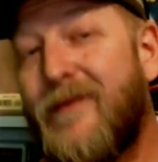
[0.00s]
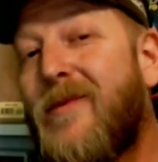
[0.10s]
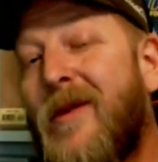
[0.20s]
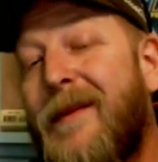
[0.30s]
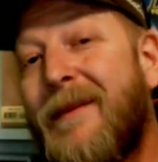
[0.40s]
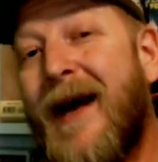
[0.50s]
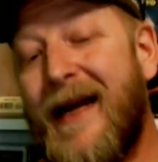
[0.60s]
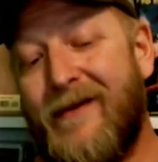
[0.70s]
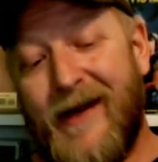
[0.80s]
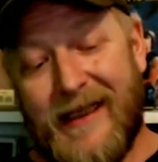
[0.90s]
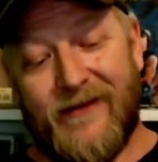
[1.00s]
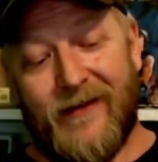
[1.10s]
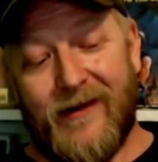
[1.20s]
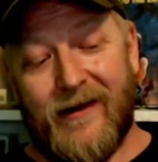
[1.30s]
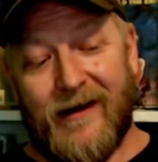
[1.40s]
would be my advice
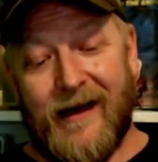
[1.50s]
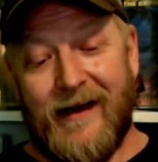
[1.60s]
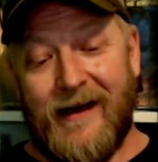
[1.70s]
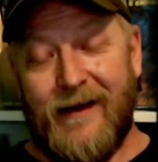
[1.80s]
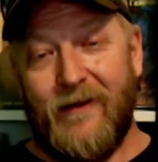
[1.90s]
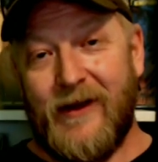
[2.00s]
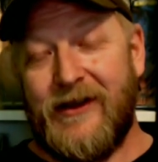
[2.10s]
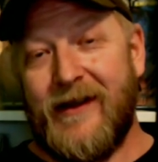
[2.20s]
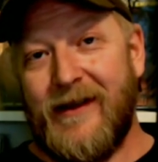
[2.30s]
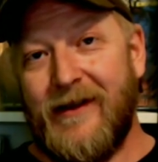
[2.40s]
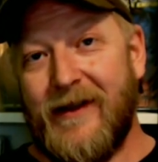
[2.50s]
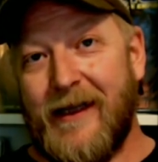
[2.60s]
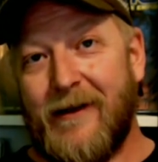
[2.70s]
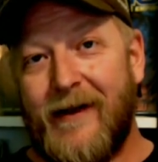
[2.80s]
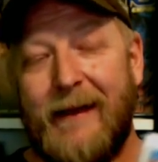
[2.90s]
for what you can do
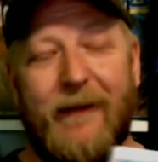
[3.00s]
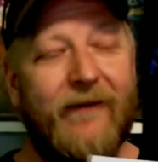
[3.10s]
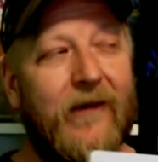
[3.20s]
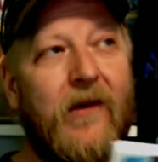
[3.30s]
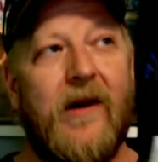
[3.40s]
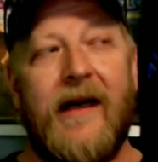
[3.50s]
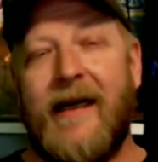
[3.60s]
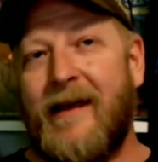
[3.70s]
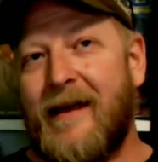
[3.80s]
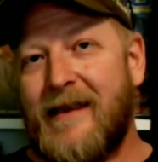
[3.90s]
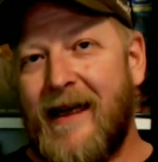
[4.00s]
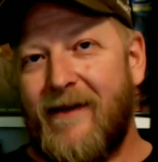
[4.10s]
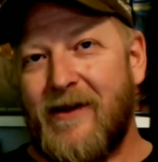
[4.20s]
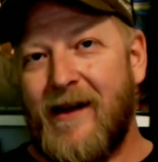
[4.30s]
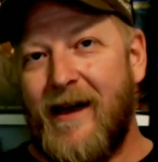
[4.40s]
here, right? Before anything gets
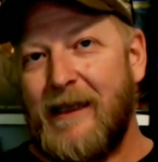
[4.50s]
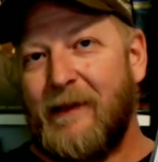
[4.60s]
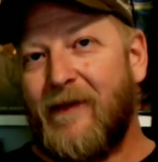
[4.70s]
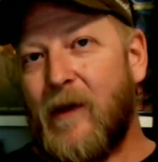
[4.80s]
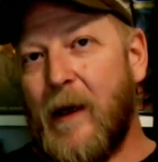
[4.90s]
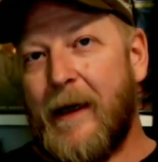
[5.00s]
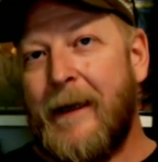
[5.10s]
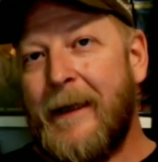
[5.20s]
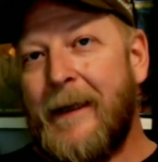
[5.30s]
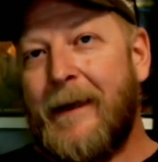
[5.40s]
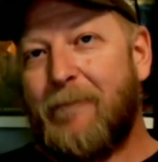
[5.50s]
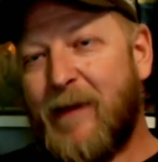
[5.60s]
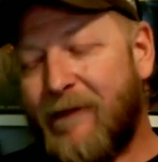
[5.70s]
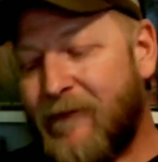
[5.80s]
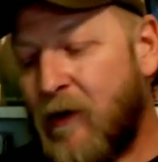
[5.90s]
advertised, before
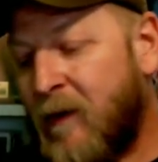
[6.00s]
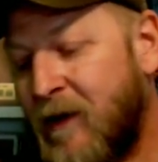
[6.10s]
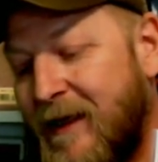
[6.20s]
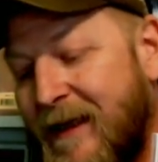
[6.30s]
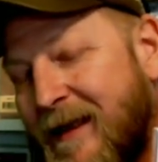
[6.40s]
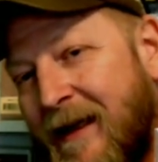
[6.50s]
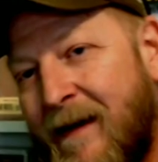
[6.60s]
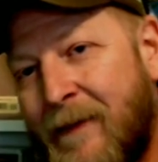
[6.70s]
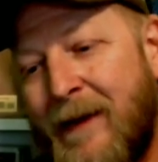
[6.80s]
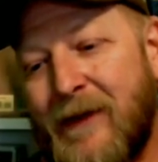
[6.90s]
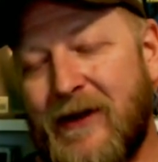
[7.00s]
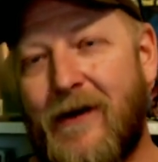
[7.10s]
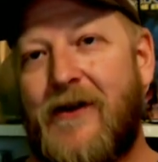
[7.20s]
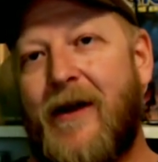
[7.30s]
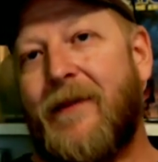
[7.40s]
the FOMO sets in and people
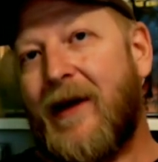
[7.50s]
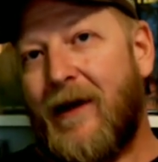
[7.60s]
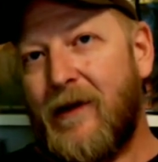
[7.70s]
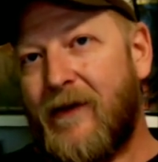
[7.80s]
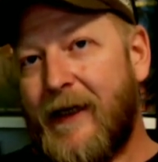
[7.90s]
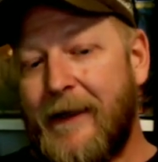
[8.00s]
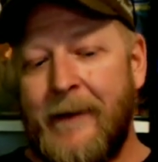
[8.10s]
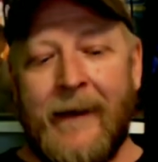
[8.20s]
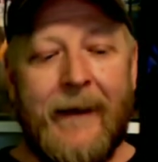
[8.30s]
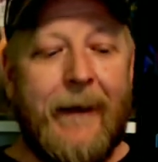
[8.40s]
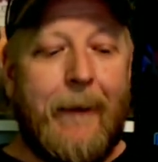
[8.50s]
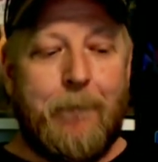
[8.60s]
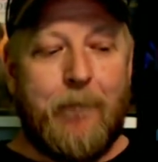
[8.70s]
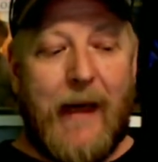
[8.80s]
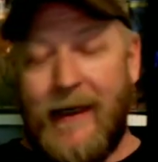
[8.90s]
start jumping all over it,
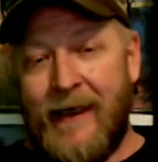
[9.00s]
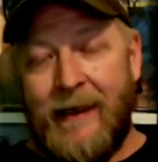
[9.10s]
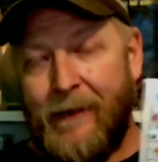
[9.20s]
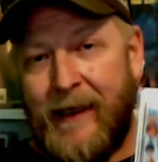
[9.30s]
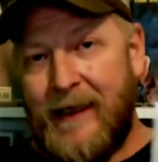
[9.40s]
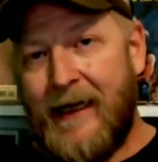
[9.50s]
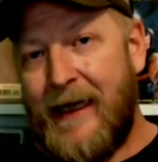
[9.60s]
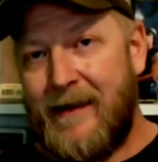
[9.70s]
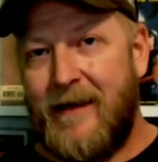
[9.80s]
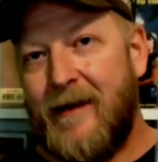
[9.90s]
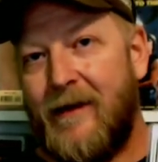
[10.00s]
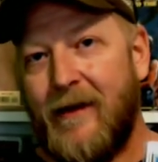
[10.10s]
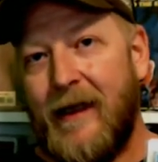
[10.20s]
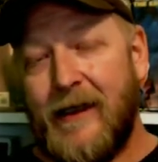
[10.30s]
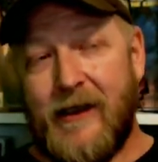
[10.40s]
and anybody that has this in their
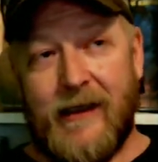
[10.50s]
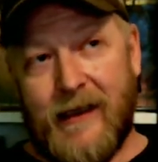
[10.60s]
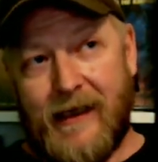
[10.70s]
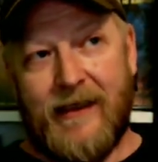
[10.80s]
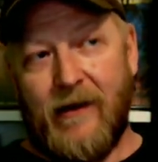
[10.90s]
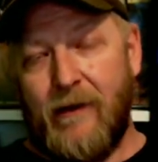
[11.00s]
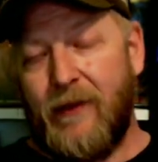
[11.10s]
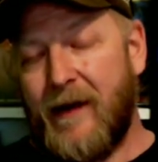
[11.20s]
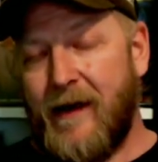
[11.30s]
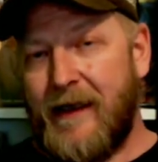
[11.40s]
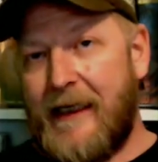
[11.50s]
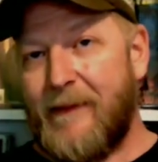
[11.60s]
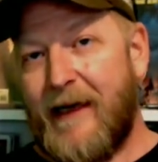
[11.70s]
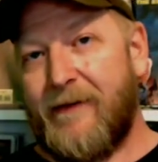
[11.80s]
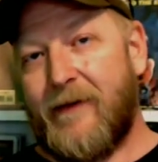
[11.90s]
collection decides to go and put it on
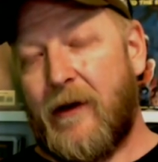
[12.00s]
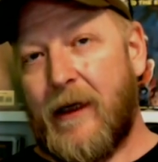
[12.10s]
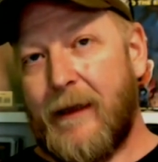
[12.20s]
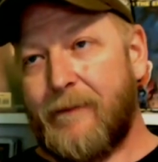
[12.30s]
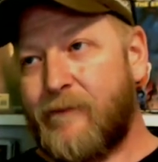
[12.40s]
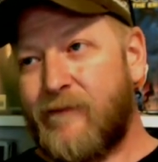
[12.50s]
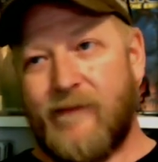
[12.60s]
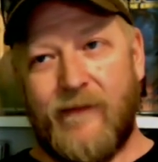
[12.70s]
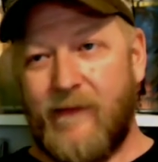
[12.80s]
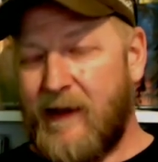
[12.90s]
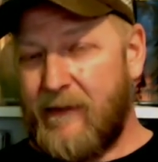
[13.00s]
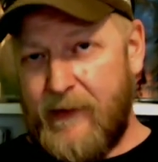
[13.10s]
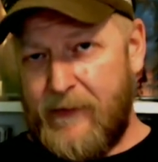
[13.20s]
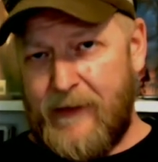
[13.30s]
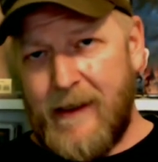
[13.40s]
eBay for
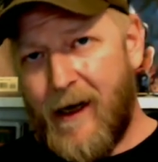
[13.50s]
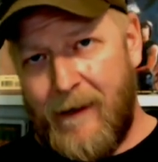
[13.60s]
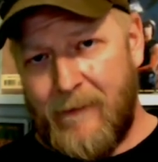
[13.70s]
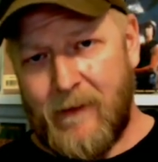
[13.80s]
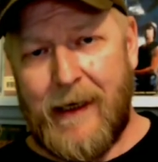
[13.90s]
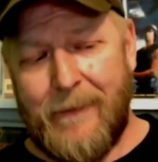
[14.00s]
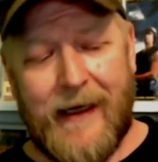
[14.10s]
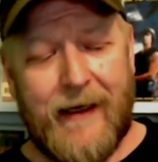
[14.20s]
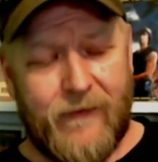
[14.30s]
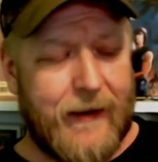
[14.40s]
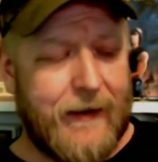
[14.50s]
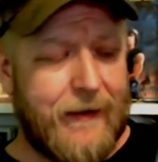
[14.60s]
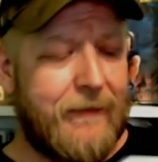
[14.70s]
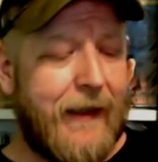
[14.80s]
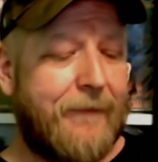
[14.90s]
50 times what they paid for it,
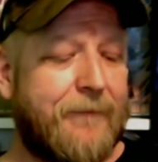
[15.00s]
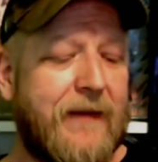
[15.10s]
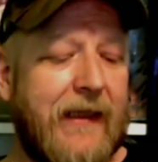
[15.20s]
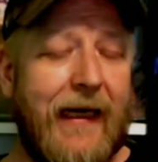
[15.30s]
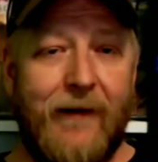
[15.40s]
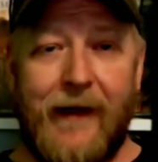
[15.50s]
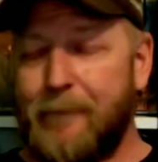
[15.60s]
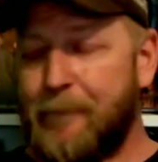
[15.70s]
right? Anyway,